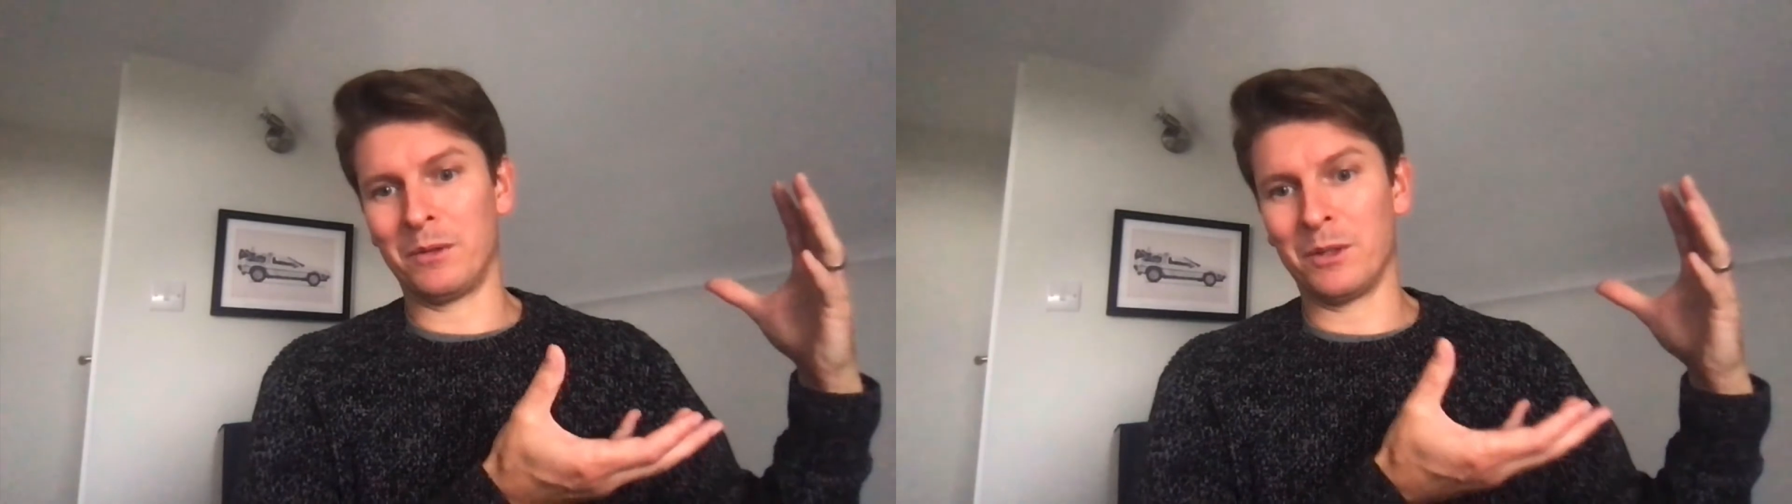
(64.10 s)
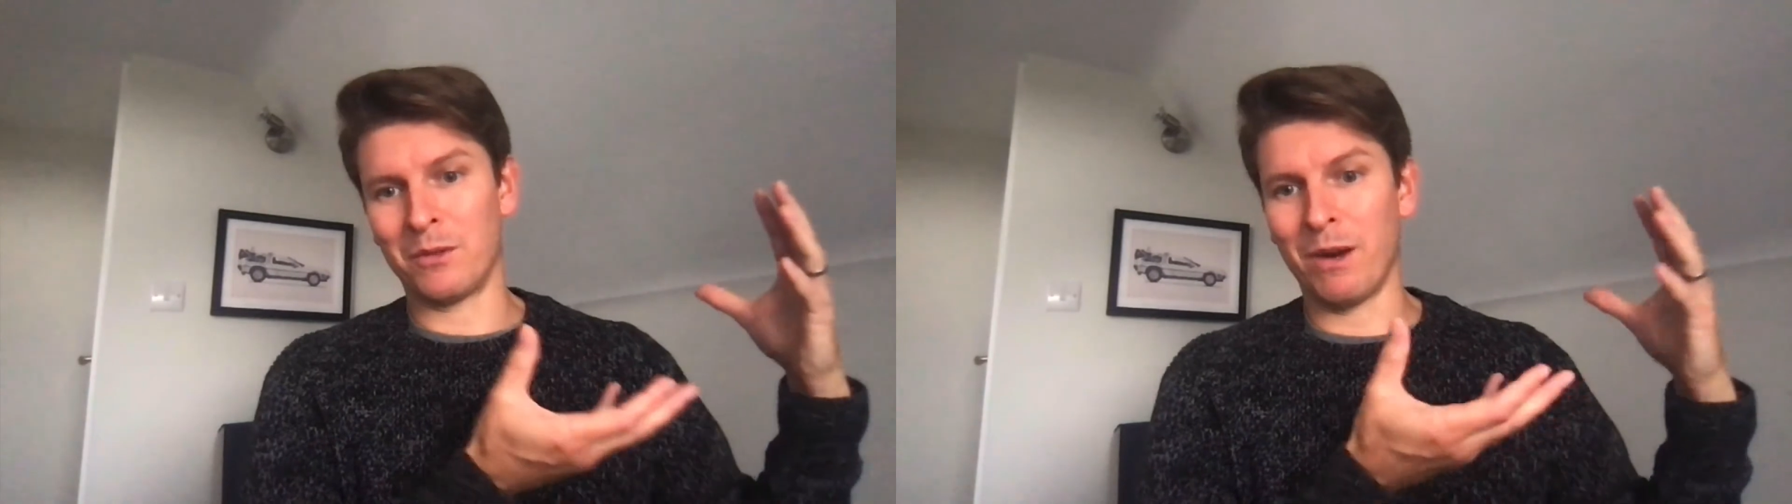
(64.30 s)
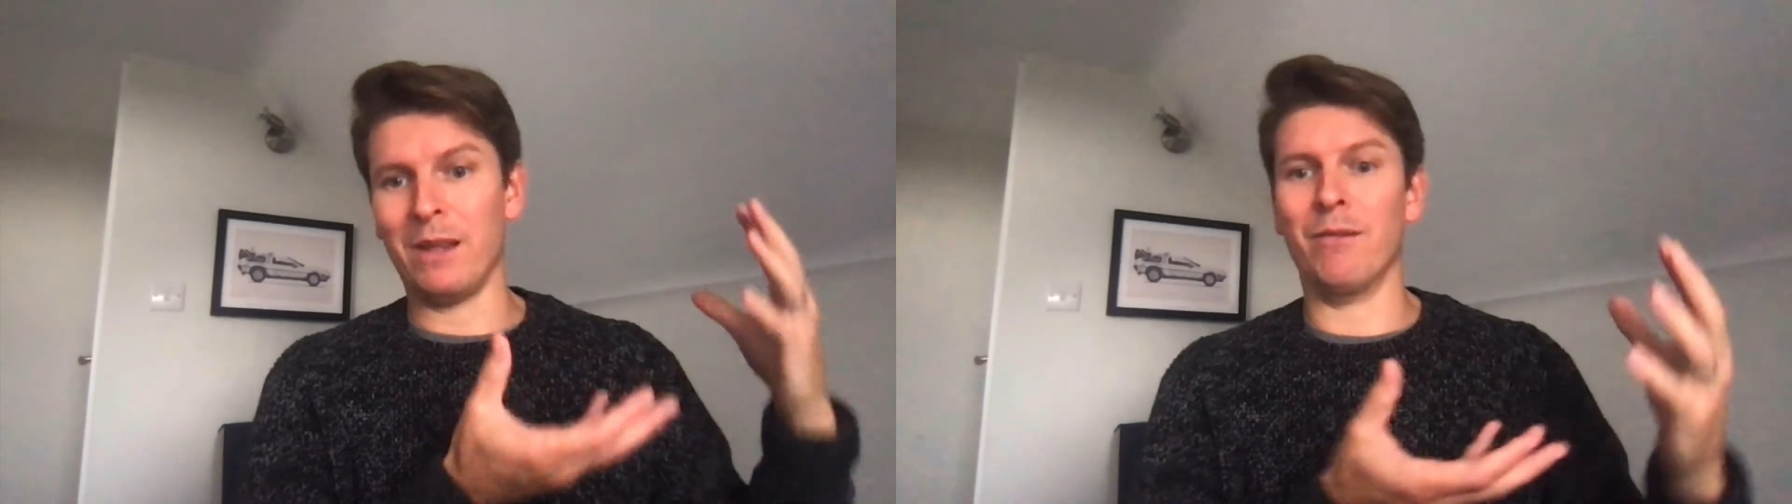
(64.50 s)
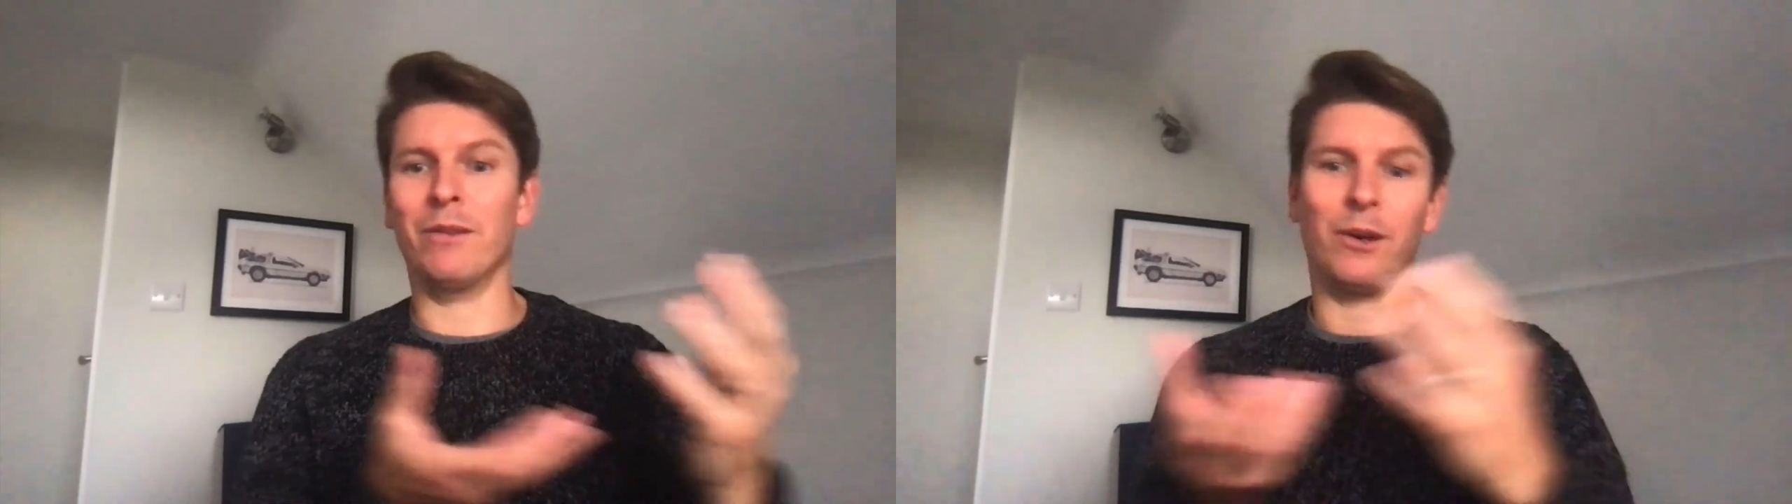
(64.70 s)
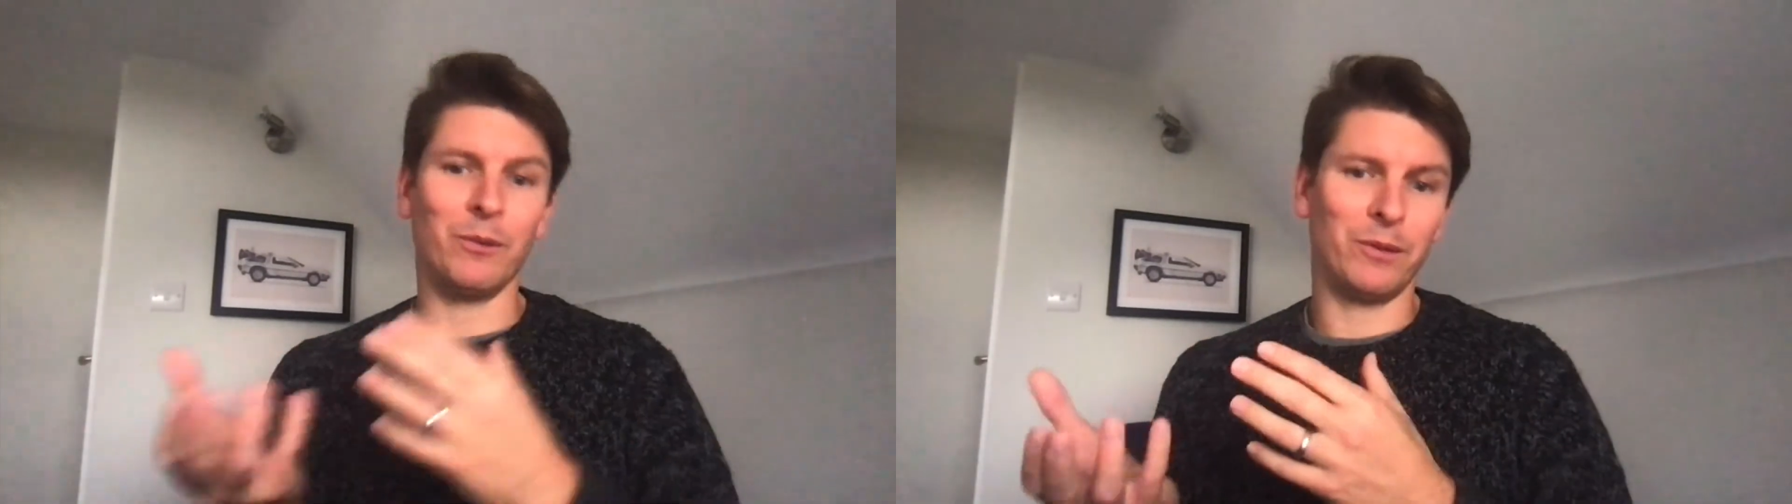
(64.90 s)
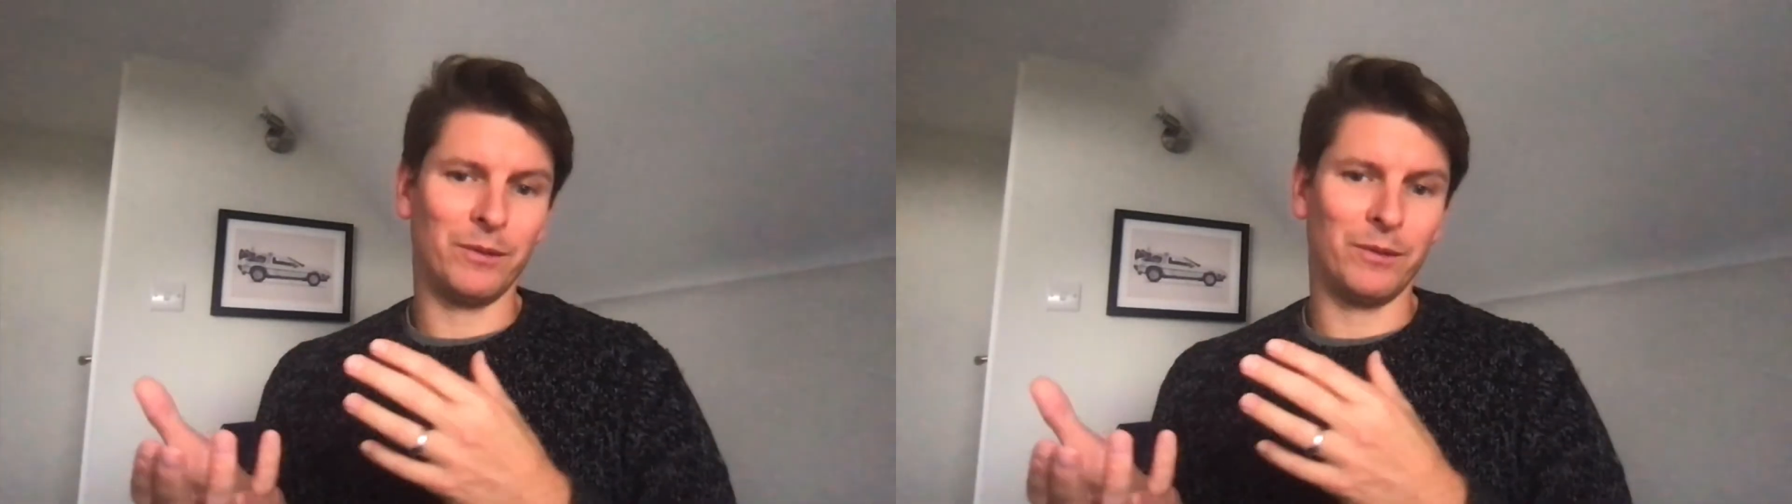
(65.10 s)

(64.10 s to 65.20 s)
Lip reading: to create the results.